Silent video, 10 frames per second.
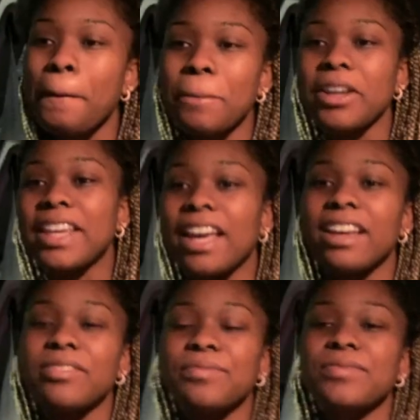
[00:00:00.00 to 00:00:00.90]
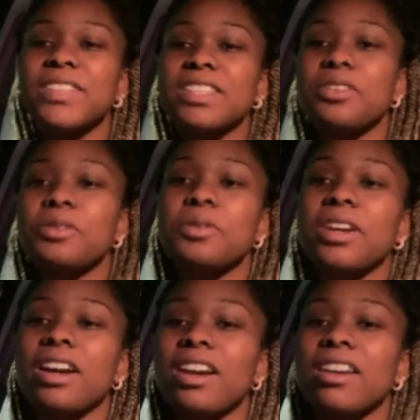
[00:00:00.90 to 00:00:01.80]
but yeah so
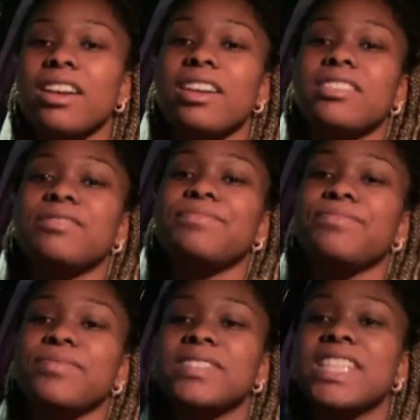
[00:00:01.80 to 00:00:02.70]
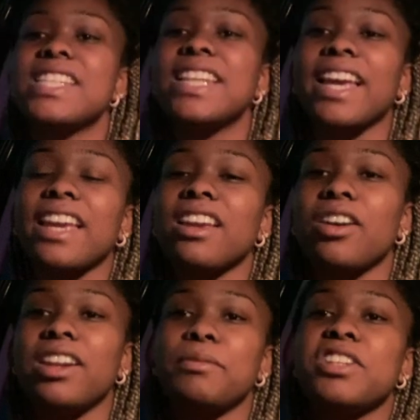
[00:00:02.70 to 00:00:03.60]
today
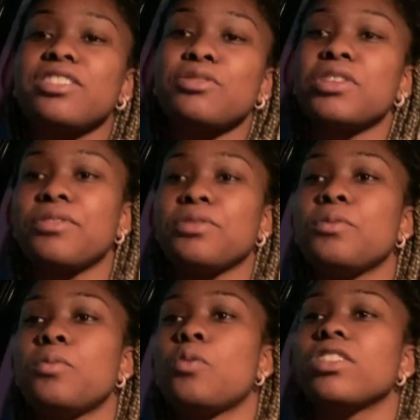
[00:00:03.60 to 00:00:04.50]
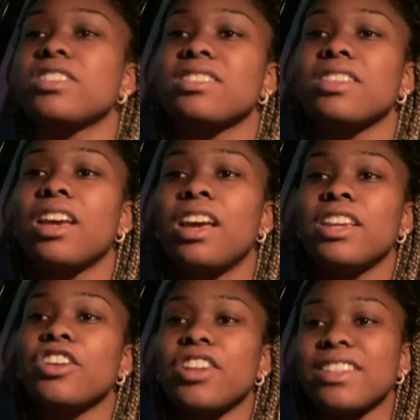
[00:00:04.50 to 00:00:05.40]
let me just talk you through what's
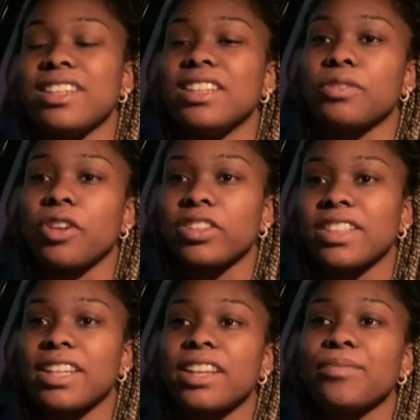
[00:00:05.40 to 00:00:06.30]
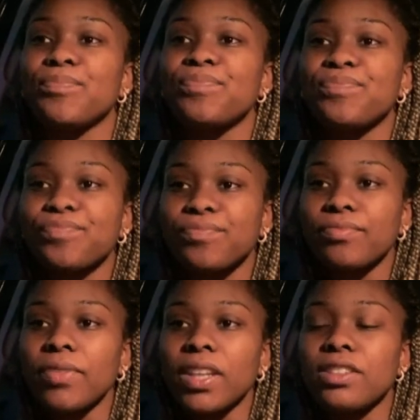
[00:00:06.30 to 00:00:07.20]
you're gonna see in the vlog today
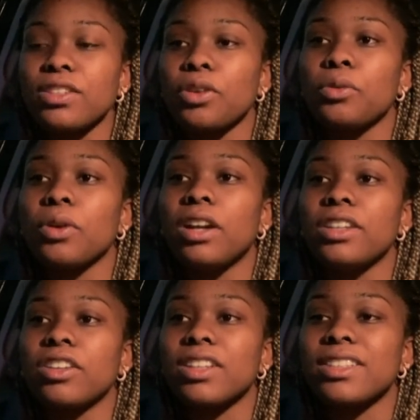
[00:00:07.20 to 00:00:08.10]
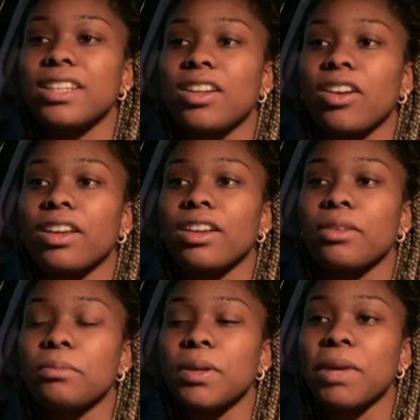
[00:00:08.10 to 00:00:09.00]
so you're gonna see like
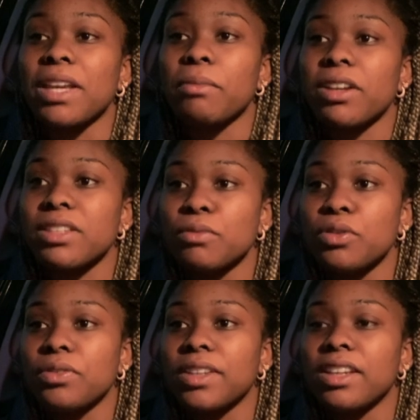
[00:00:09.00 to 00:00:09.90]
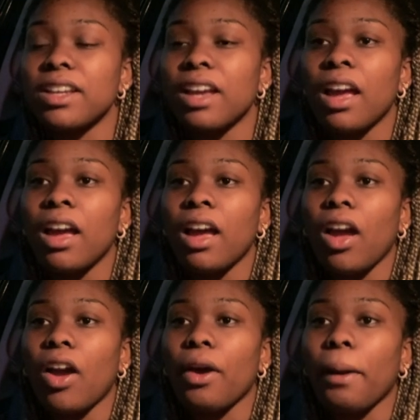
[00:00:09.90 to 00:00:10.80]
me making my smoothie
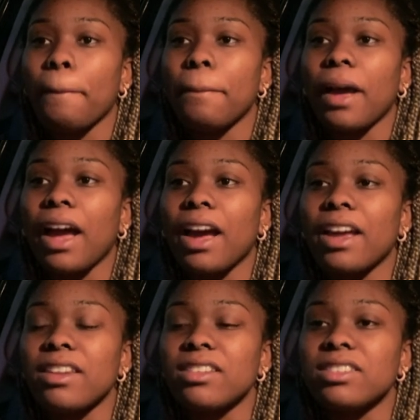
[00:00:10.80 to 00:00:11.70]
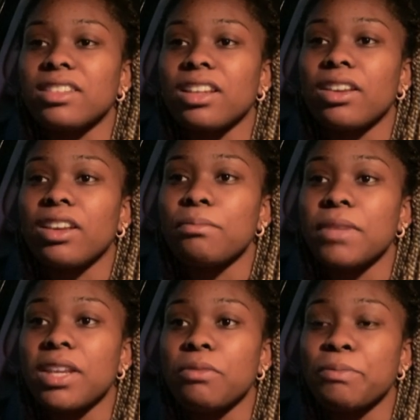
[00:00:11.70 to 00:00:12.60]
um, and
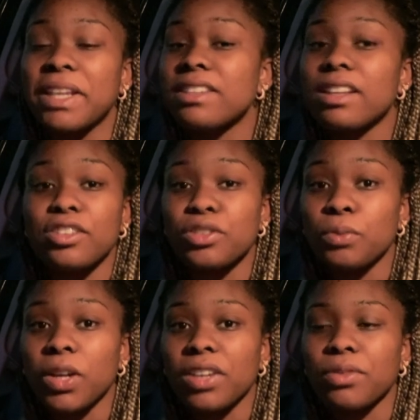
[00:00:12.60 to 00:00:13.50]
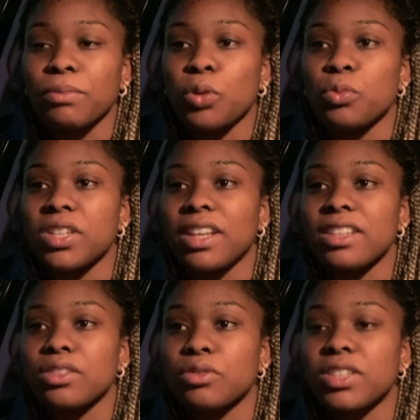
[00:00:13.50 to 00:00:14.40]
me basically just working from home today
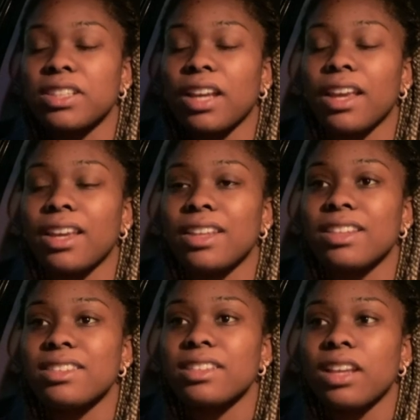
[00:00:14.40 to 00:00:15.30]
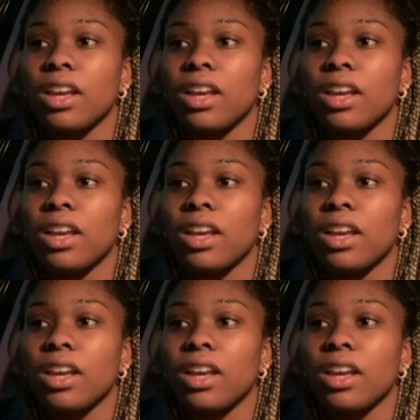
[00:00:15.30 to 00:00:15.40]
so today is